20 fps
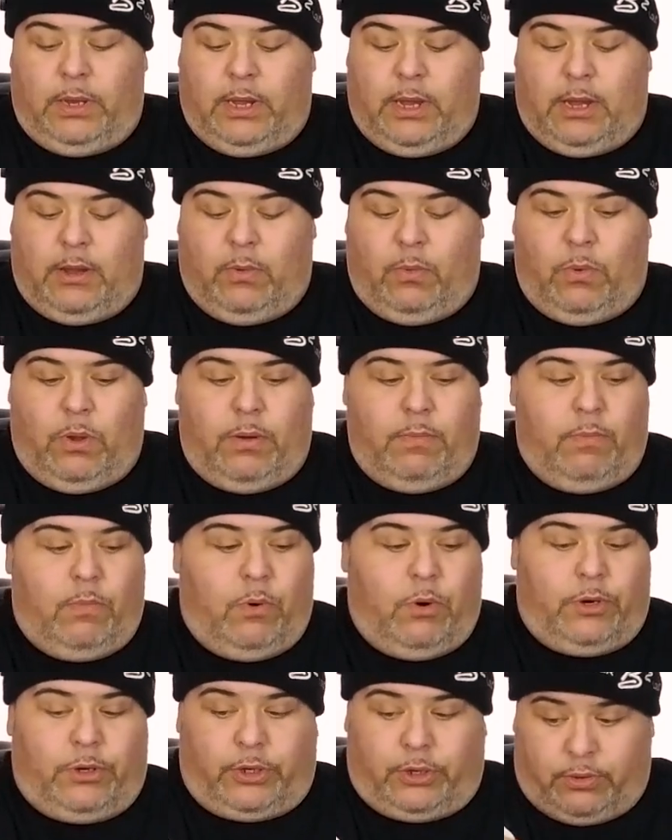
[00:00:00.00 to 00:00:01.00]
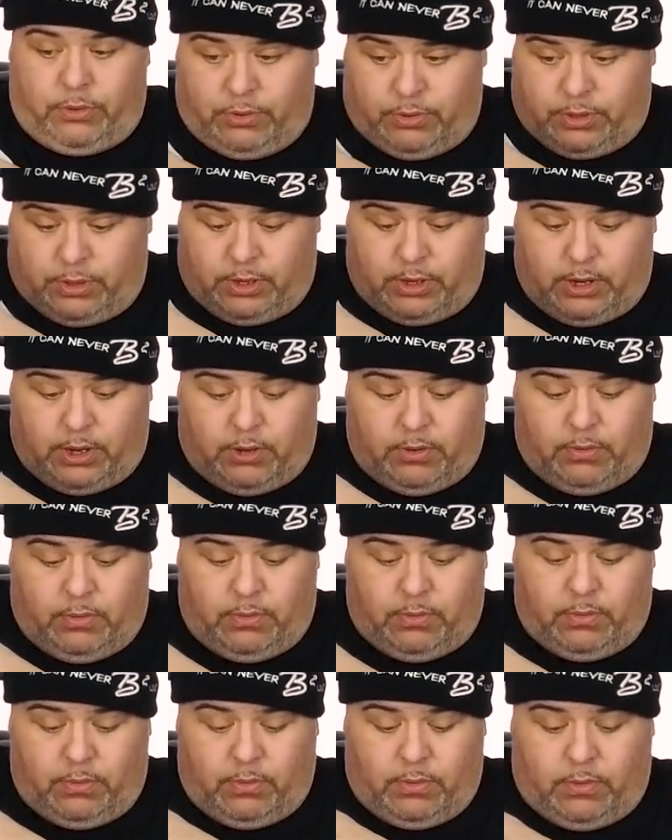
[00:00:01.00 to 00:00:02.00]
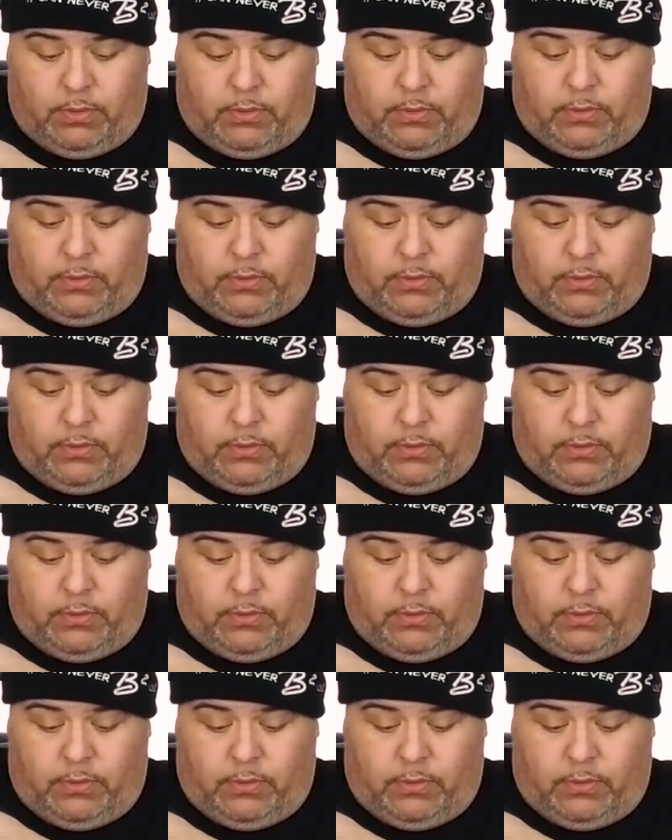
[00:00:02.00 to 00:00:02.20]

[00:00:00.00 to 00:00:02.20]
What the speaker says: We got one more screw to go.